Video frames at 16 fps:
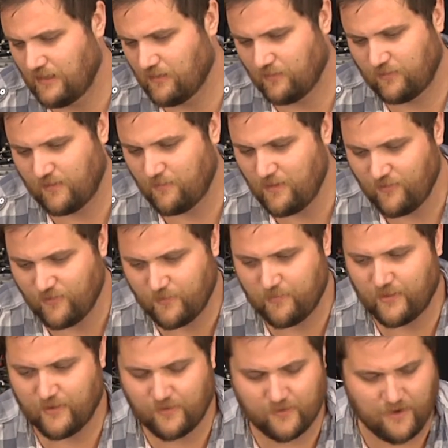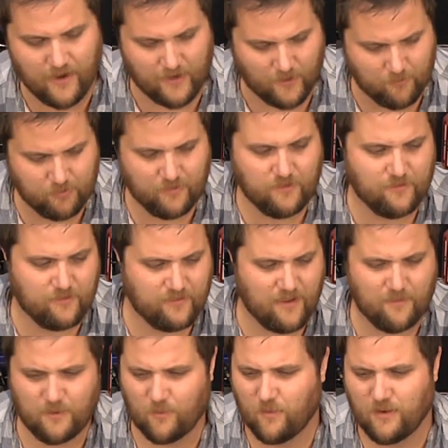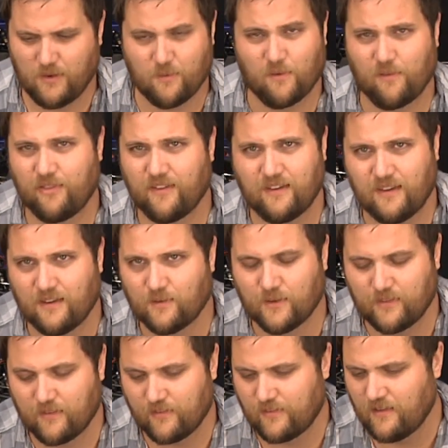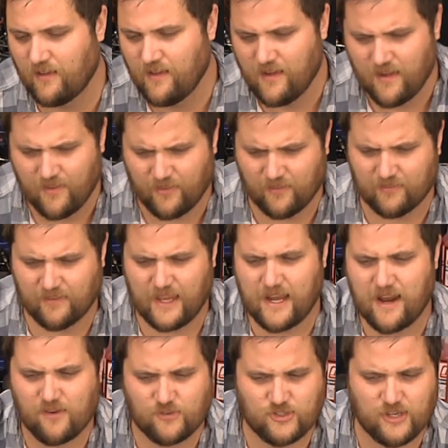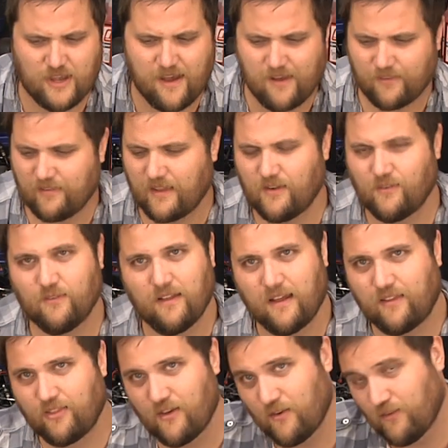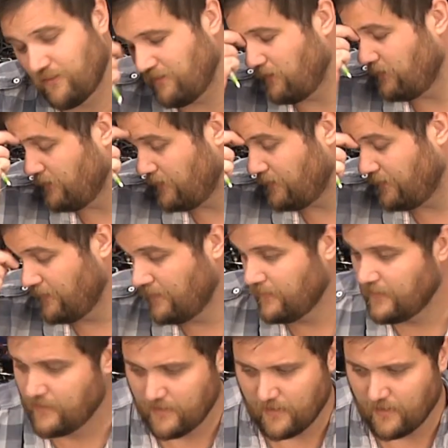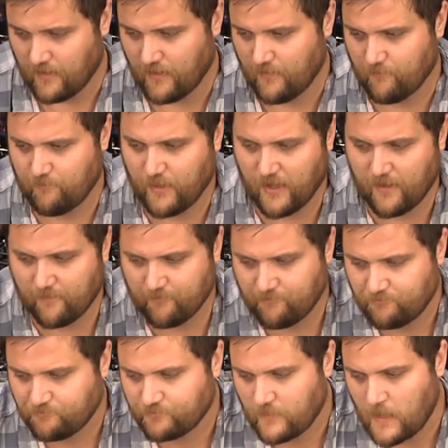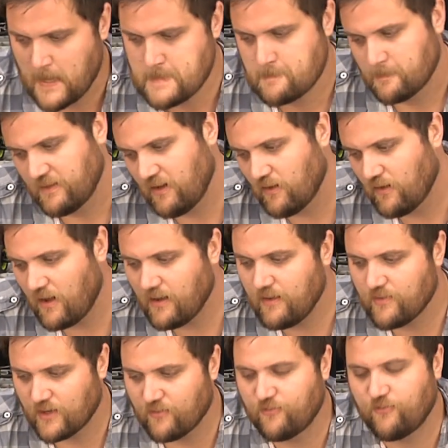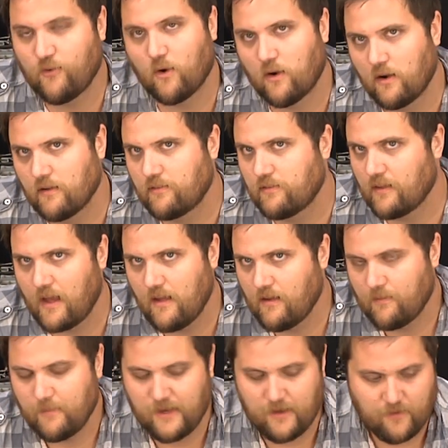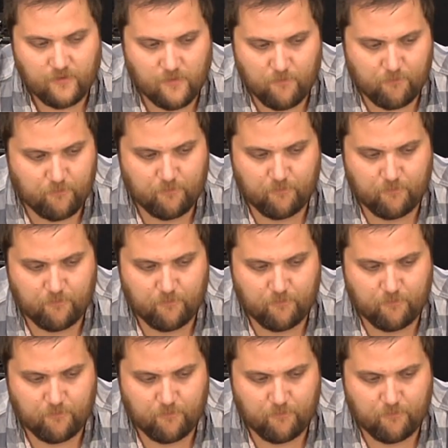somebody from Thunder Tiger, please tell me what you were thinking with this. The laydown shocks, I don't like those either. But I'll give it a 4. It's a